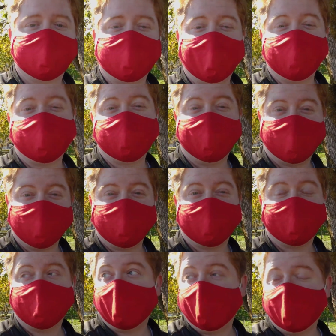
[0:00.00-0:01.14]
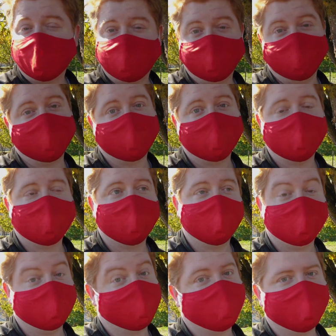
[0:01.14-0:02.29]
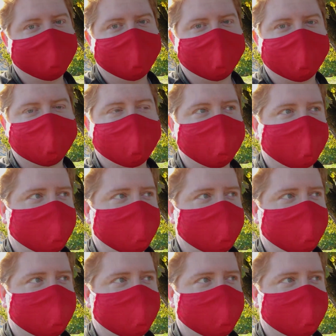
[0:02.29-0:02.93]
it's time to release him into the wild, and that's my